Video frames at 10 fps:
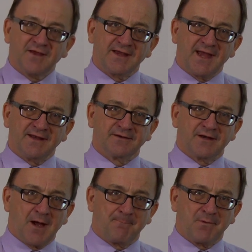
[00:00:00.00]
they end
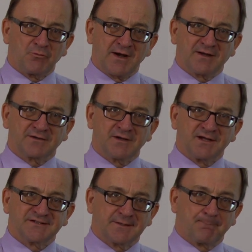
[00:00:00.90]
up
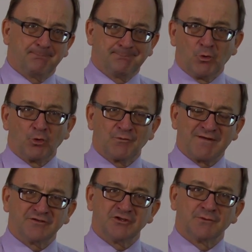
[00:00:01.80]
recognising more
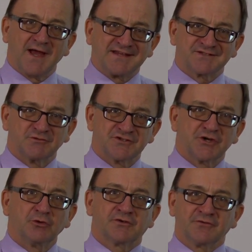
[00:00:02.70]
revenue as a
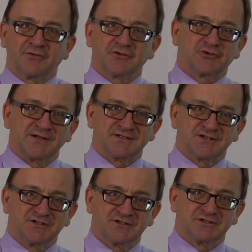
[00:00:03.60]
result of the
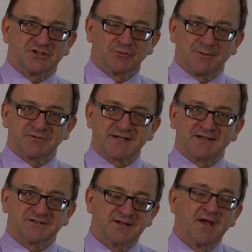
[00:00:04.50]
transition to I P S A
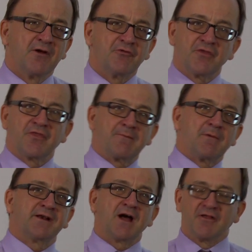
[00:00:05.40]
S than they
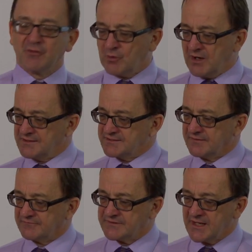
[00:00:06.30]
might otherwise
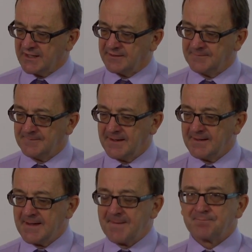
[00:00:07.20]
have done.
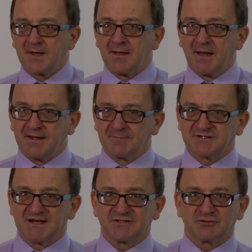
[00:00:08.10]
I P
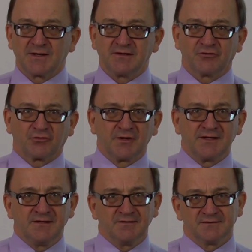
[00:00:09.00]
S A S
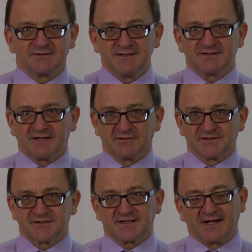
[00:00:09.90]
twenty-three,
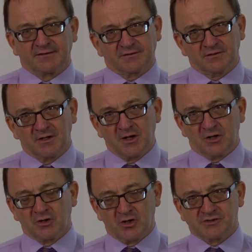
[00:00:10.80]
detailed standard,
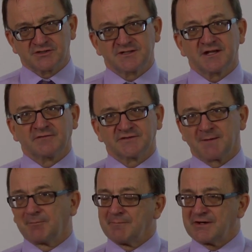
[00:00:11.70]
lots of
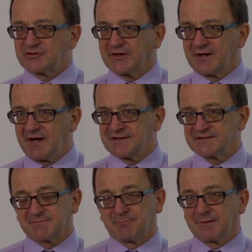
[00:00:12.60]
supplementary
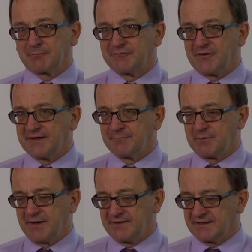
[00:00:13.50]
guidance being provided
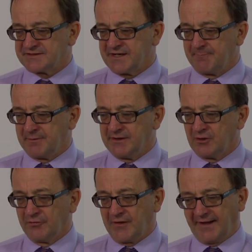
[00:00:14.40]
by the X R B
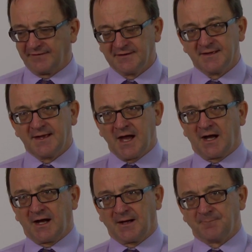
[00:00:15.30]
on that.
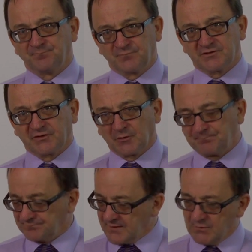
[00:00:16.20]
Um, so
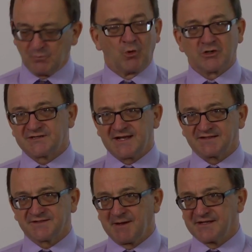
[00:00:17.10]
watch
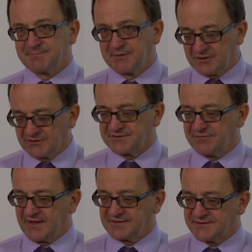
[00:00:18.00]
that space, because
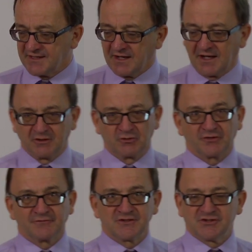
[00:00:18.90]
there's a
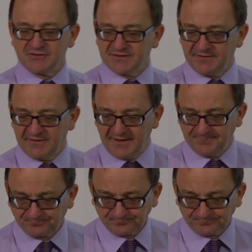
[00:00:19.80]
lot of issues in there.